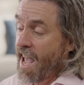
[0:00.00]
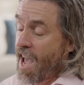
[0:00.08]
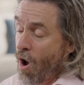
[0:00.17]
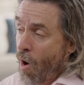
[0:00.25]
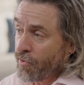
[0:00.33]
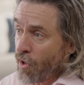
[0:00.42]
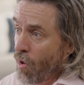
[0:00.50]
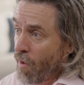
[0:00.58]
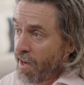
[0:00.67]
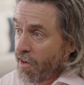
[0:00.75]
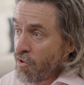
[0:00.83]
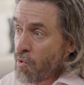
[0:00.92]
And also
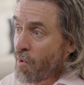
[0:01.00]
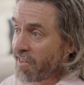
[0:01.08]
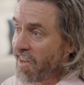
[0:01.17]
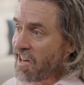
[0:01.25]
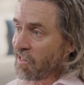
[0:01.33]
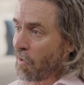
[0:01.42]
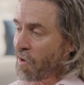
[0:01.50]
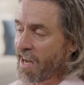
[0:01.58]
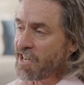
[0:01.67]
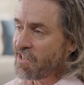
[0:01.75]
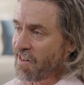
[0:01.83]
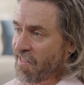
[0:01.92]
in a new exciting
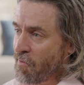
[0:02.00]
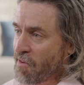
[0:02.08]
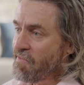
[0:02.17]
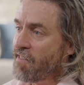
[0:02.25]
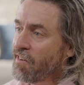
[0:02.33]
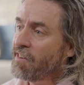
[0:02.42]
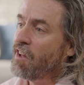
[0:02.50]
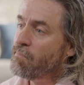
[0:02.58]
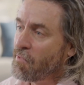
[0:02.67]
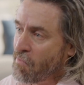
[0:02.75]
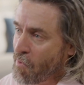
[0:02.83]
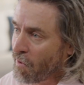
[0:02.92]
location that we've never
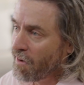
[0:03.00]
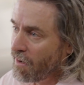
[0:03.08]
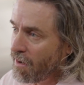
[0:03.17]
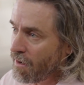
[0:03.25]
done before.